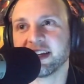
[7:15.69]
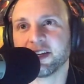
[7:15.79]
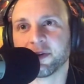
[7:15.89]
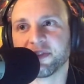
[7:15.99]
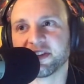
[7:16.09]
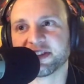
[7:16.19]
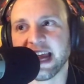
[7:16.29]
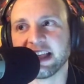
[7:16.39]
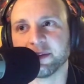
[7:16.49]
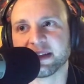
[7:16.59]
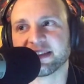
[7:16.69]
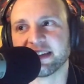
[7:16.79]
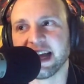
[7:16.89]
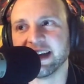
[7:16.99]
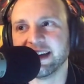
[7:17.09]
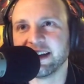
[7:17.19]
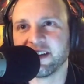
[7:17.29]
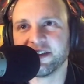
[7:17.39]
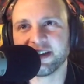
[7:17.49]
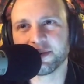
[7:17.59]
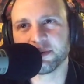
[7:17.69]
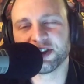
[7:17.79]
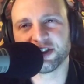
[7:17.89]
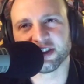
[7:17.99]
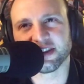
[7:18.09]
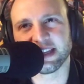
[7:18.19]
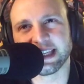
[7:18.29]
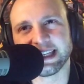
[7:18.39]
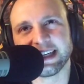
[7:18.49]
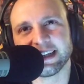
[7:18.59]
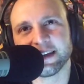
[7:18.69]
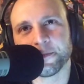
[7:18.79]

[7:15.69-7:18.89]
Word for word: You know, there's elements to that. This was just like,